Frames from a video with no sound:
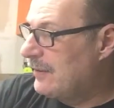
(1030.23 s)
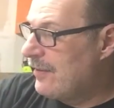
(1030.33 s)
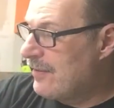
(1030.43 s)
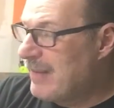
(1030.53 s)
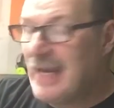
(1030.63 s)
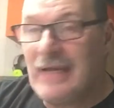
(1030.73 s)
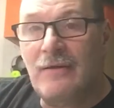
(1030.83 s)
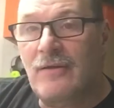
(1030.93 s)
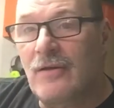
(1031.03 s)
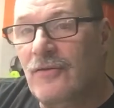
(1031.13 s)
The
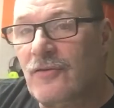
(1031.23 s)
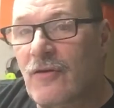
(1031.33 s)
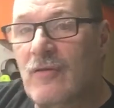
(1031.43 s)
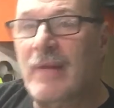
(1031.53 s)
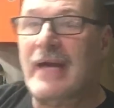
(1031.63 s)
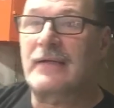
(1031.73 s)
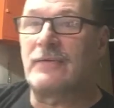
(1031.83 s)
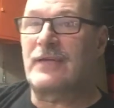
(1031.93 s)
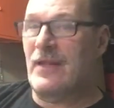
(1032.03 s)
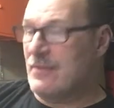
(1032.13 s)
main strong back
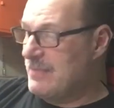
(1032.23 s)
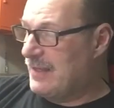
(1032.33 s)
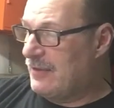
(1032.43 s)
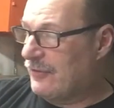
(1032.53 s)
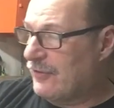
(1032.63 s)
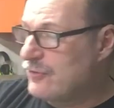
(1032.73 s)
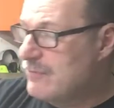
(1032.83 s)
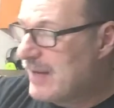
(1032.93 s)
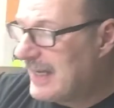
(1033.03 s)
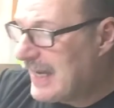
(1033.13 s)
going down the middle of the
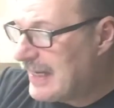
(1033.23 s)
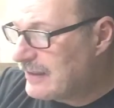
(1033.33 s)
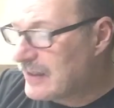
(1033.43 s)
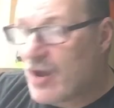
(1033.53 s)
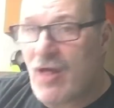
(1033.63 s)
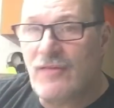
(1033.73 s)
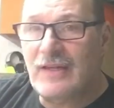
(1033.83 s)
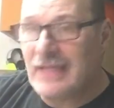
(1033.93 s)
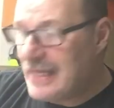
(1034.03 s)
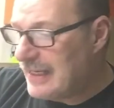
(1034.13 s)
2x8, and all the
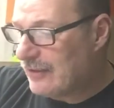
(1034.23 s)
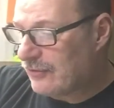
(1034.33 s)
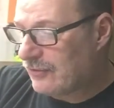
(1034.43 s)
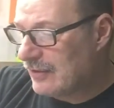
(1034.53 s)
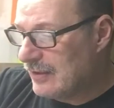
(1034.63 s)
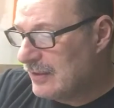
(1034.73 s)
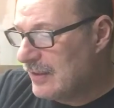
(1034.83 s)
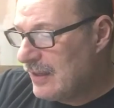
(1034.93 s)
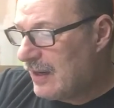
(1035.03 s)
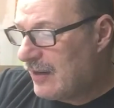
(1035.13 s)
legs
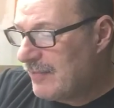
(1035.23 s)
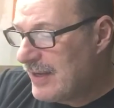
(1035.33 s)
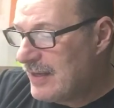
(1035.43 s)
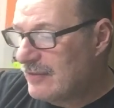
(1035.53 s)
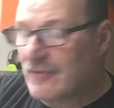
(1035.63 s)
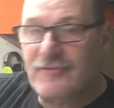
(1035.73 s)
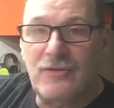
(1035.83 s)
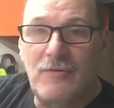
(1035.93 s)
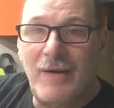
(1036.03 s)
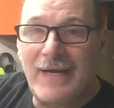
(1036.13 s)
are made out of
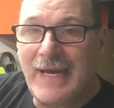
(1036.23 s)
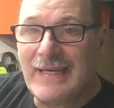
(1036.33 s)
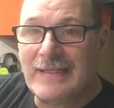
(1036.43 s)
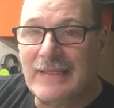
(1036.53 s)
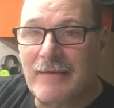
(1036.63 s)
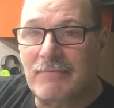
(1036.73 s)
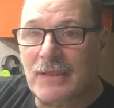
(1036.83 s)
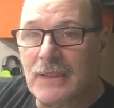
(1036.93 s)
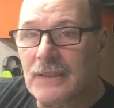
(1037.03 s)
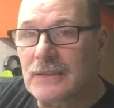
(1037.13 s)
2x8
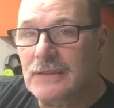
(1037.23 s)
lumber.